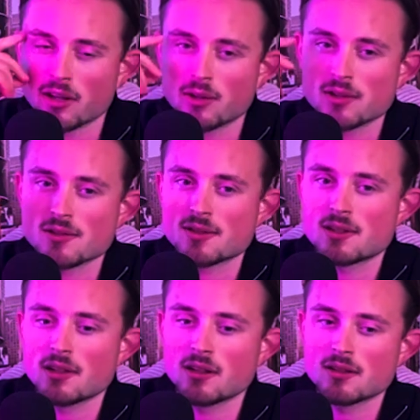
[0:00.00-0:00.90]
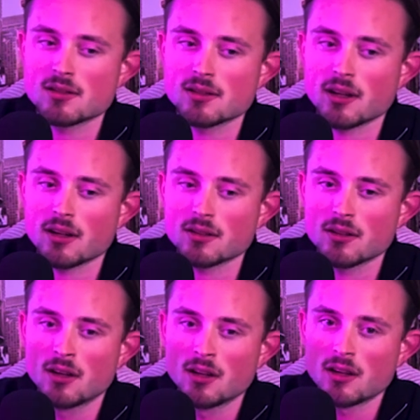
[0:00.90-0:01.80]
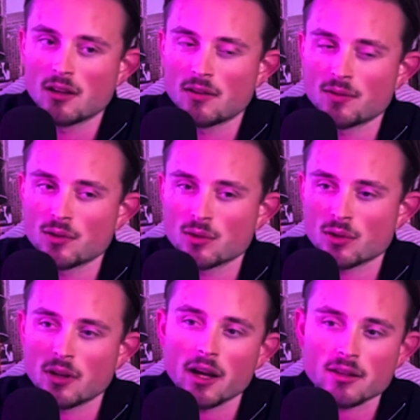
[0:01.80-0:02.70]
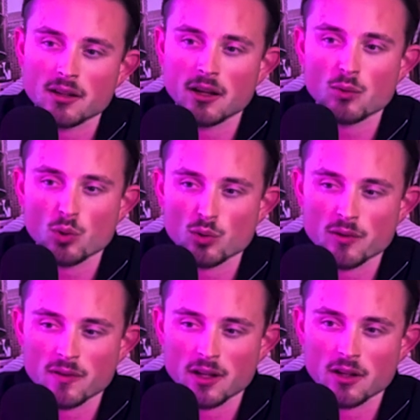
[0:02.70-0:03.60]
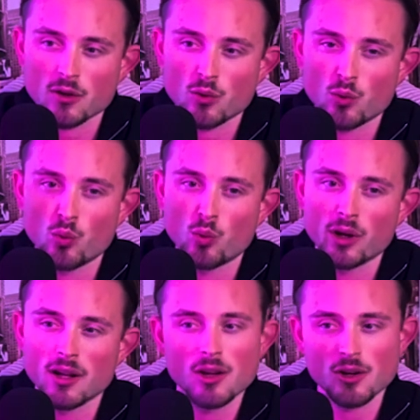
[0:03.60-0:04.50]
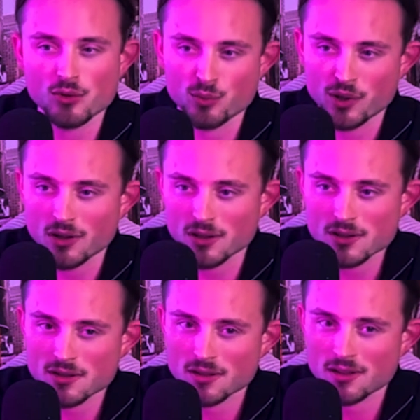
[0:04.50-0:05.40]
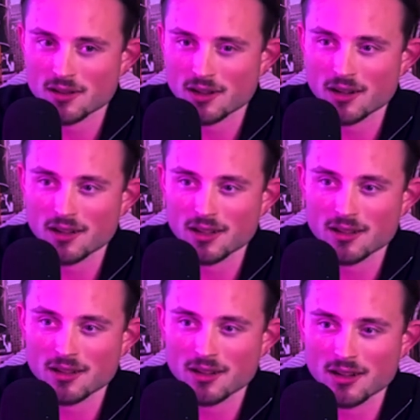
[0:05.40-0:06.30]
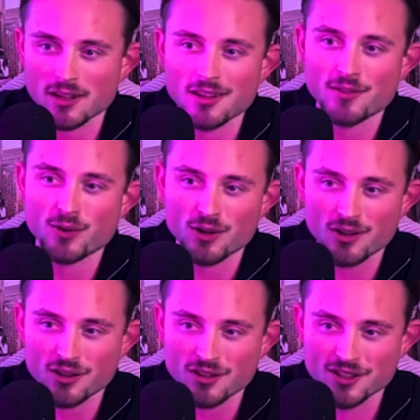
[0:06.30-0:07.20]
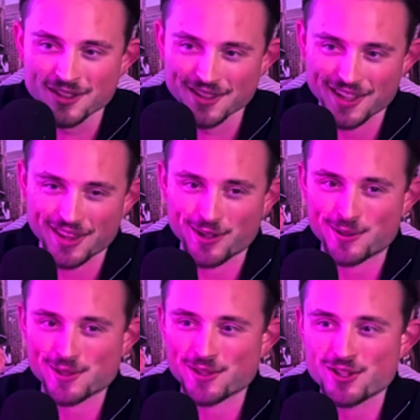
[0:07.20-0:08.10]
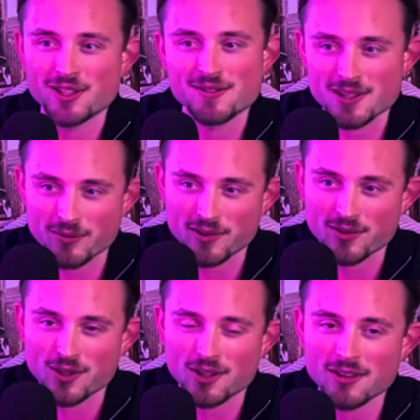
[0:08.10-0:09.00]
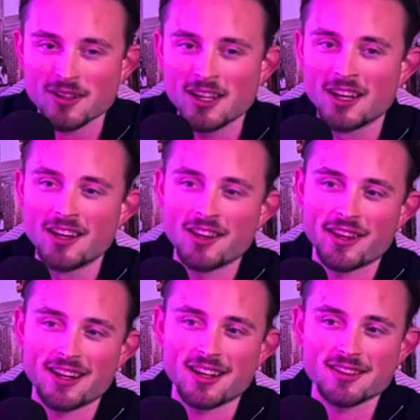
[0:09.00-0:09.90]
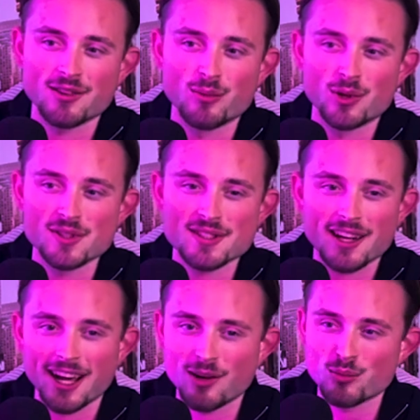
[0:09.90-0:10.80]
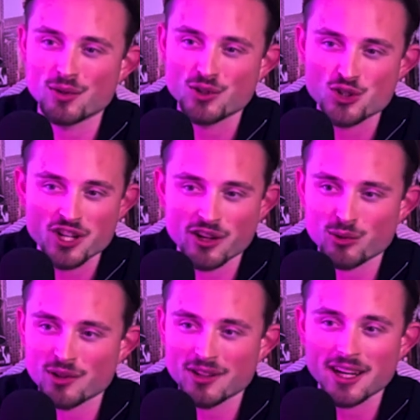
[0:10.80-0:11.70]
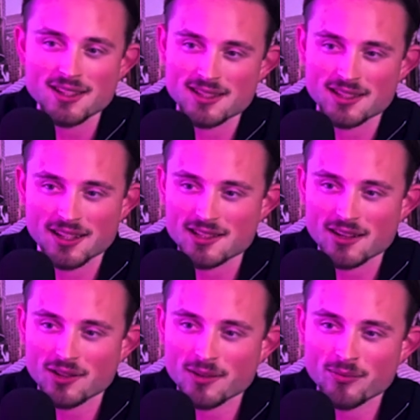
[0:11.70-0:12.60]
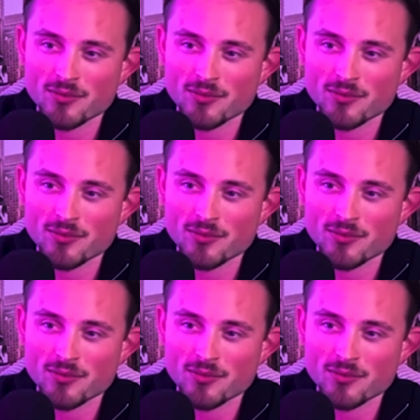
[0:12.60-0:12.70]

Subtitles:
you also see is that if you connect the network with like real entrepreneurs that are like in it for long and they want to achieve something for long, they are like the most humble, genuine, nicest guys ever.